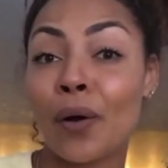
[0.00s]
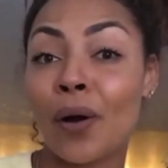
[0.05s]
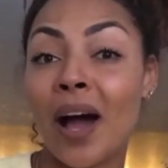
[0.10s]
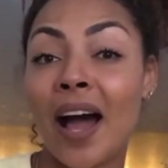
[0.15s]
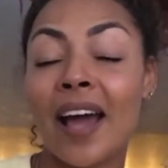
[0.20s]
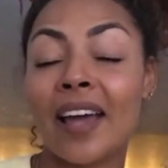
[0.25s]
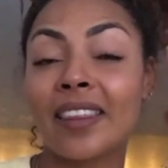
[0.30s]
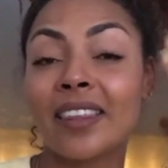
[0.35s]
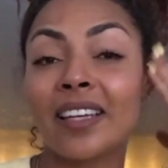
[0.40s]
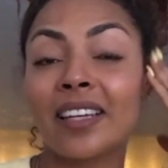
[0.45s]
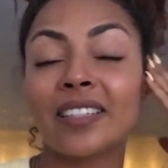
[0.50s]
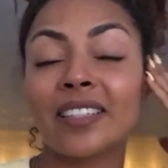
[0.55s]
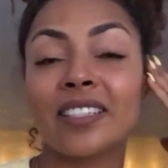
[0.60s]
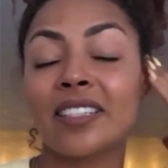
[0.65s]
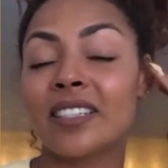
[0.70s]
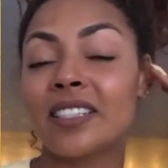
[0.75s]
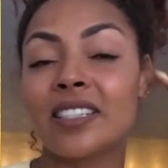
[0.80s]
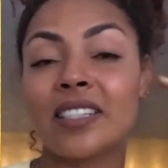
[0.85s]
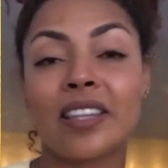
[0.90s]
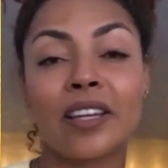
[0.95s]
I think it's
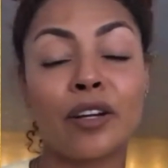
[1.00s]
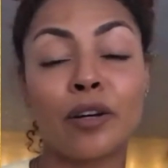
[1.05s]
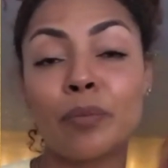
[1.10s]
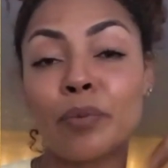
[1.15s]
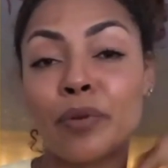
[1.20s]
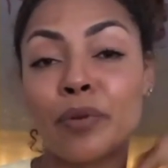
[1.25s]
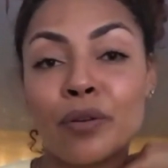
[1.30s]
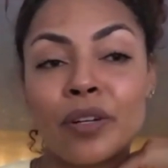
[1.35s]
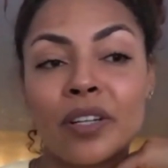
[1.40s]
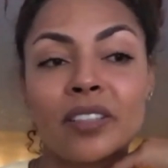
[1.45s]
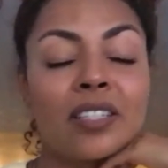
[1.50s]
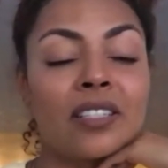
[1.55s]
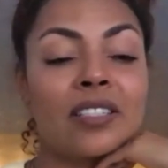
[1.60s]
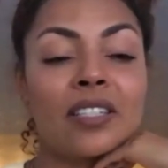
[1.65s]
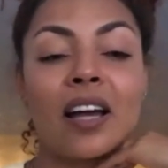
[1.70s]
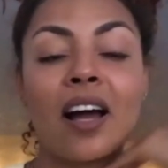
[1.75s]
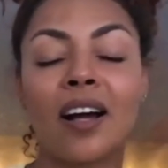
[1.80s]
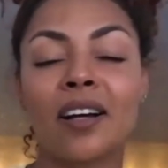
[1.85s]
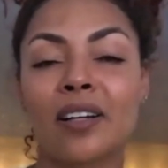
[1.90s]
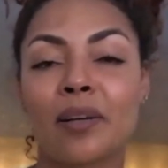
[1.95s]
just therapeutic to
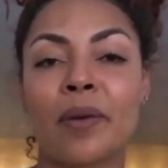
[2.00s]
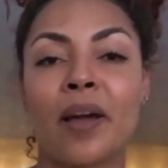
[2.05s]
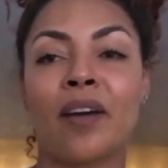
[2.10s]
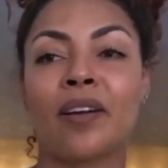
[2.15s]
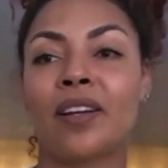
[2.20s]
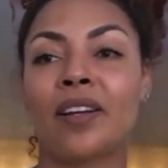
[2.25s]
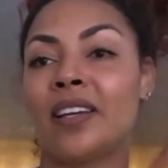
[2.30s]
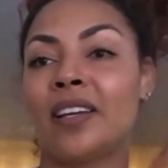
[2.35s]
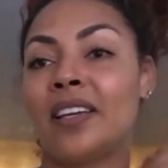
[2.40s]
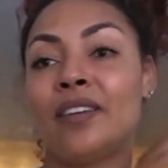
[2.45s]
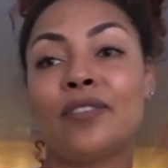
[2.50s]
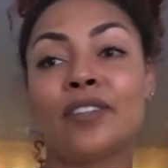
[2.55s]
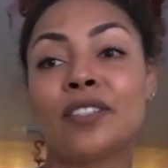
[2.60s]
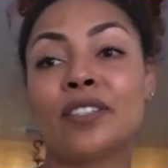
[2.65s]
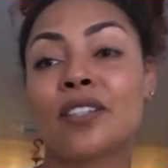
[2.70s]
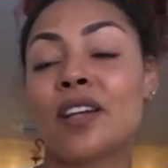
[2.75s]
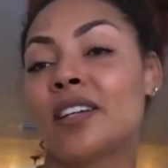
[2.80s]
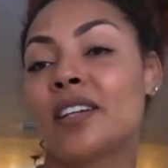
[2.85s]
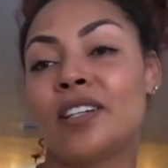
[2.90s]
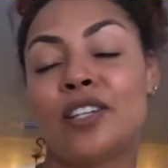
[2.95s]
talk about it. Even
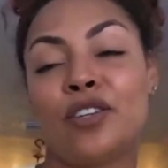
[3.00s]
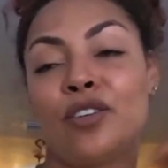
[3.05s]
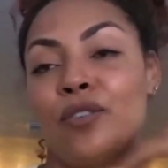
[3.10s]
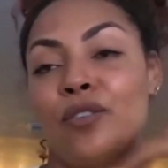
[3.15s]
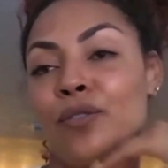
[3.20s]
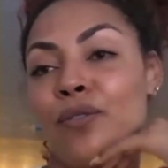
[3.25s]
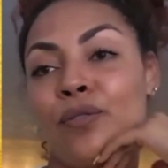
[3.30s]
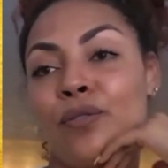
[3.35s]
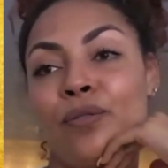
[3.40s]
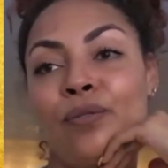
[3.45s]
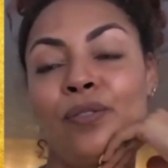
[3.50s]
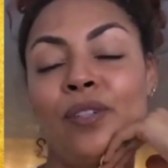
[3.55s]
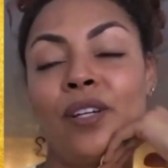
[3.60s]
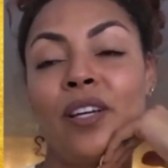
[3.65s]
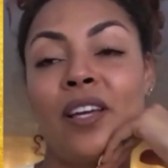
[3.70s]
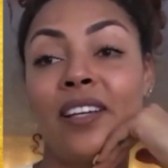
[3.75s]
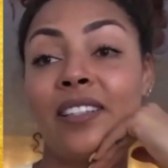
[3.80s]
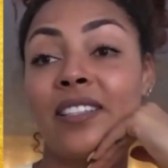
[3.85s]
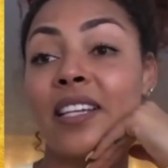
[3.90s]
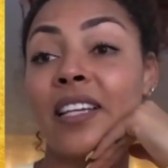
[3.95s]
talking to you
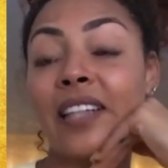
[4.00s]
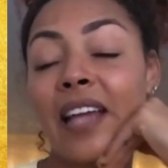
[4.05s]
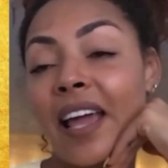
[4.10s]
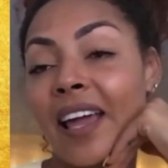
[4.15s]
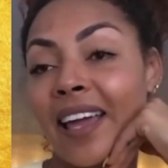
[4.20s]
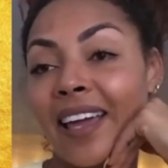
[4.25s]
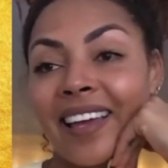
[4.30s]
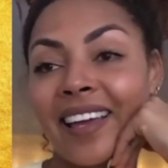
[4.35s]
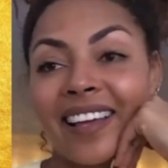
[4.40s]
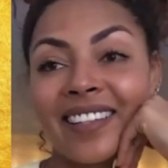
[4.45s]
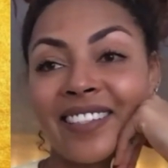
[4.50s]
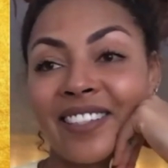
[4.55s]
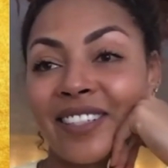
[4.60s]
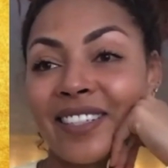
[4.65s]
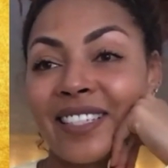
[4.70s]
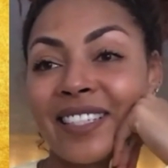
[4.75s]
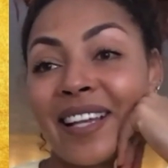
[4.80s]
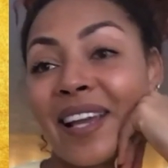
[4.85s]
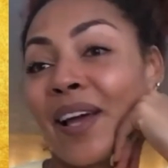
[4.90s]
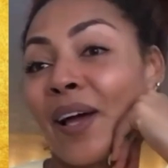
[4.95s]
today has
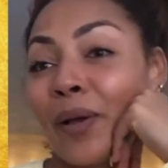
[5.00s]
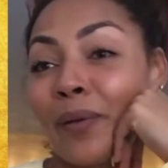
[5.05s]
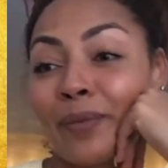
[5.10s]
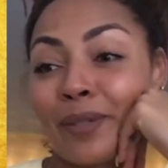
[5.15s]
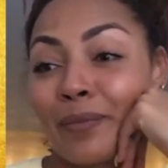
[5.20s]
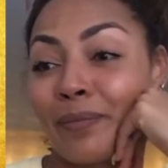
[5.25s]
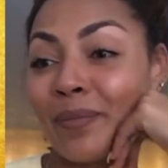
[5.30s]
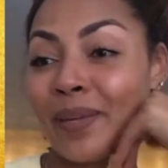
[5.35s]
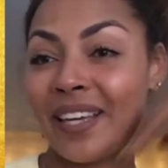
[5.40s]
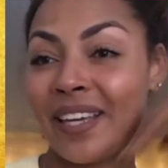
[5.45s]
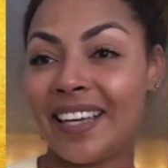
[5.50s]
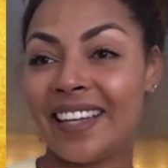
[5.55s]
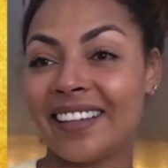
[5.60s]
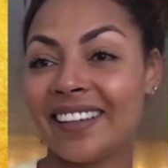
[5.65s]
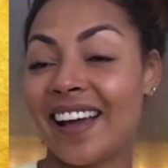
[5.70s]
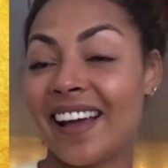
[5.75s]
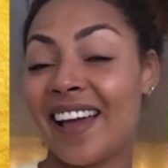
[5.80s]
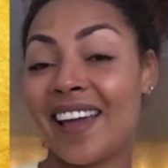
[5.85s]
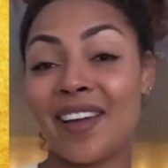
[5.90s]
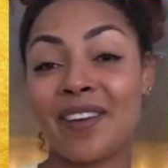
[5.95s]
just helped me,
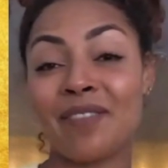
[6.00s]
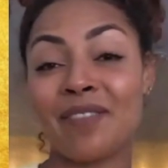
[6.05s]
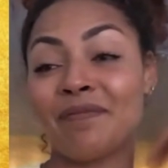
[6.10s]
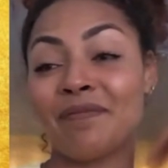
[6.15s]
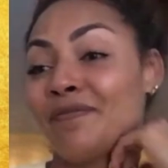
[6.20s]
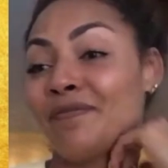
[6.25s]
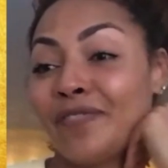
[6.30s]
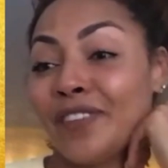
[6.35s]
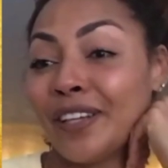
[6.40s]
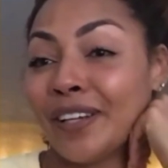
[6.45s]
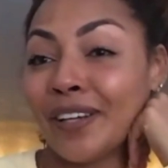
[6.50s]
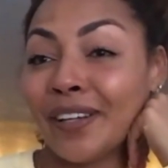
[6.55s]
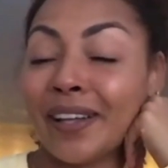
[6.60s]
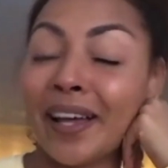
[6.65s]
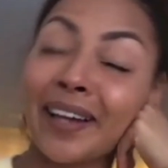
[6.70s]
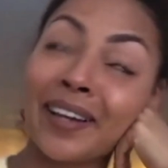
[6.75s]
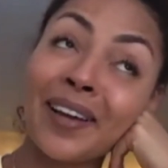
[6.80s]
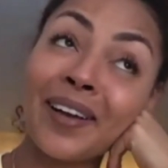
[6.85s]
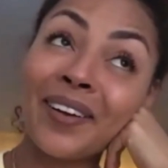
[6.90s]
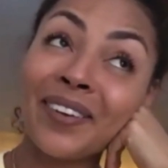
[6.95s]
like, feel
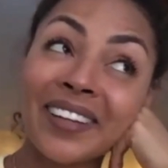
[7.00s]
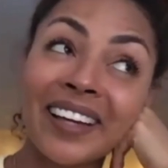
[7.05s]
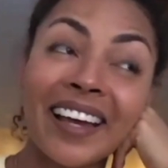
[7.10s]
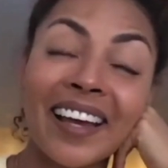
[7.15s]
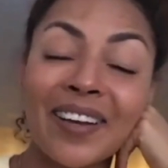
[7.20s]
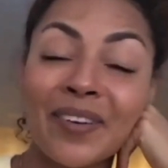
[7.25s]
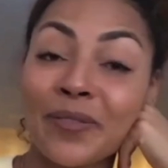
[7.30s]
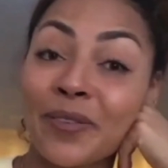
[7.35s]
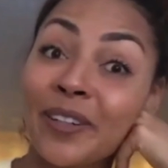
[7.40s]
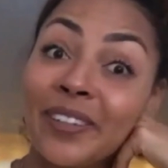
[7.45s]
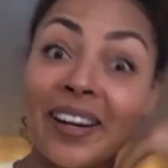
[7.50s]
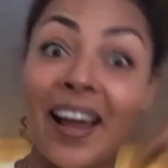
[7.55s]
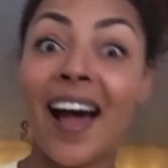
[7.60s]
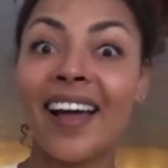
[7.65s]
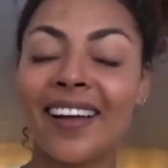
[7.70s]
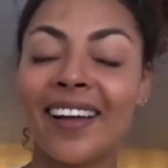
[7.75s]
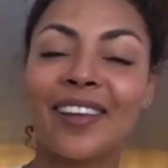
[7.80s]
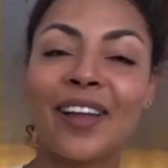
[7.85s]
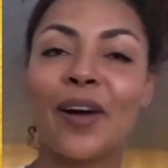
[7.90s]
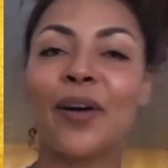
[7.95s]
like, oh, okay, we're
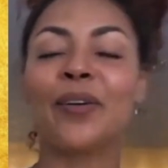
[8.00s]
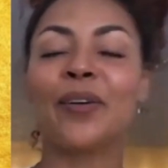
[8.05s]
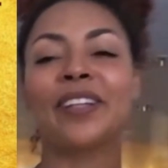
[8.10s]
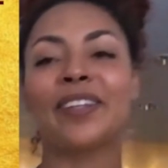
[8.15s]
not alone.